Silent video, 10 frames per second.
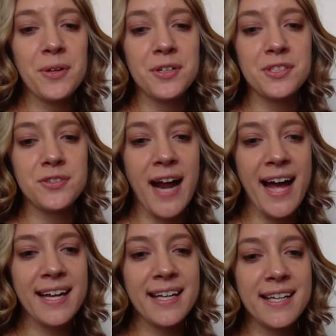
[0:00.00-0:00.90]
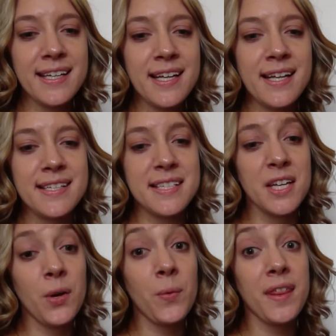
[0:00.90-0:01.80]
Your Dragon
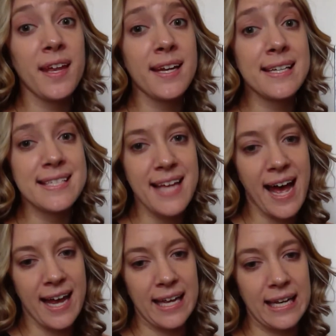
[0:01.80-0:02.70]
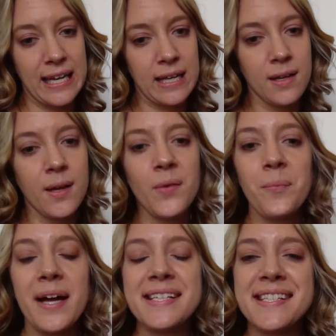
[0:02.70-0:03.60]
Deal with Anxiety
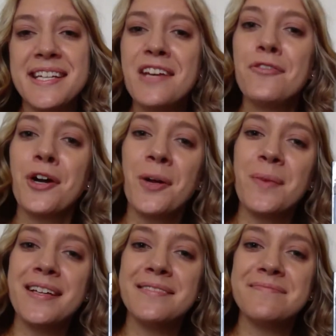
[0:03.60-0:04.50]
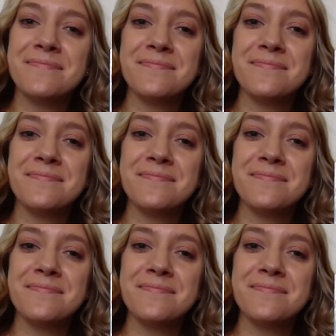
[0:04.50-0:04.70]
by Steve Herman.